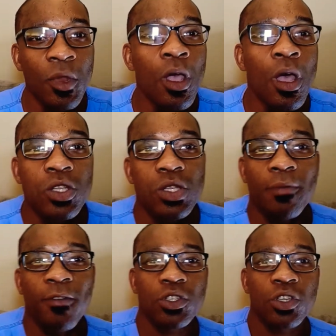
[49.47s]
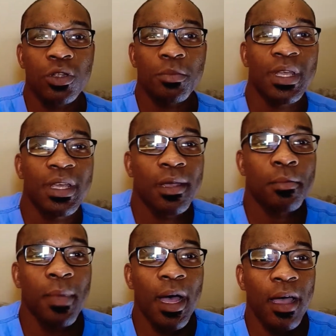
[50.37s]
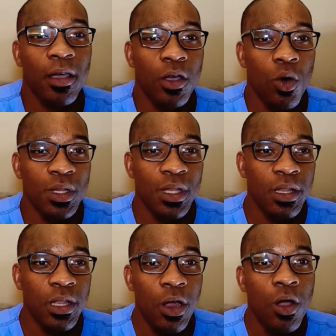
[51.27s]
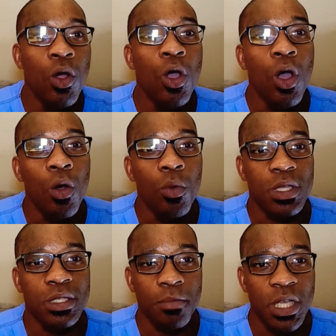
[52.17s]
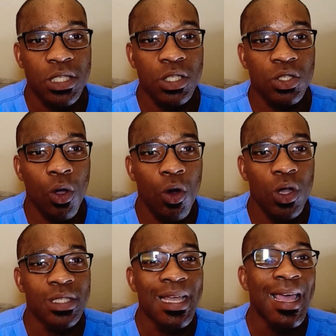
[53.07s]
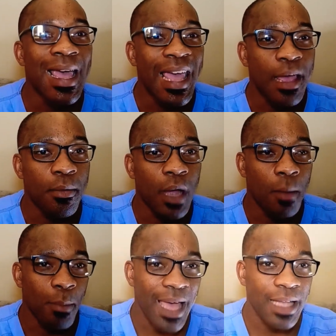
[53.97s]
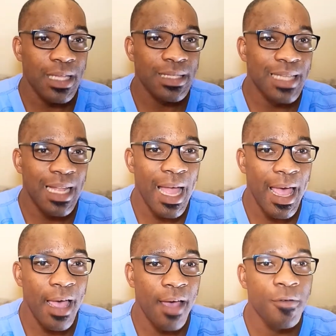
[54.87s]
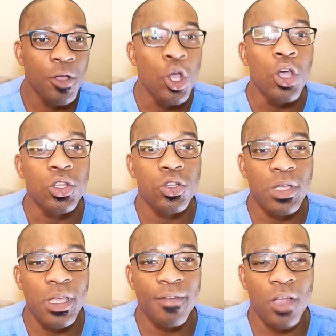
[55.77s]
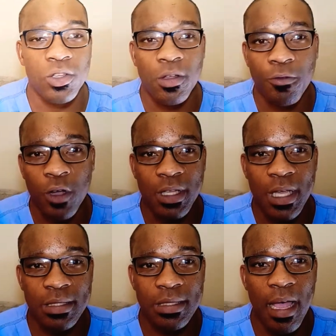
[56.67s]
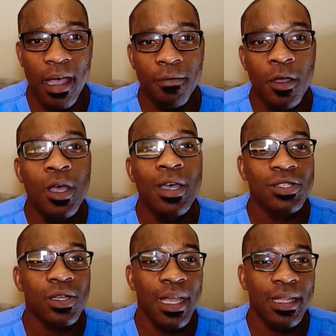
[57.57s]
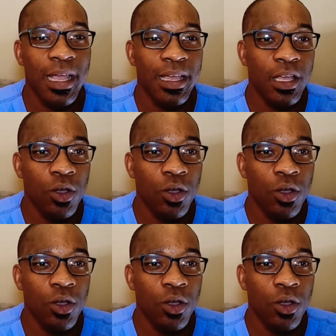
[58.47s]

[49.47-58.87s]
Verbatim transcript: So I'm first going to begin by going in there with some business cards and uh, magnets that I have to give out to the front desk staff so that they can go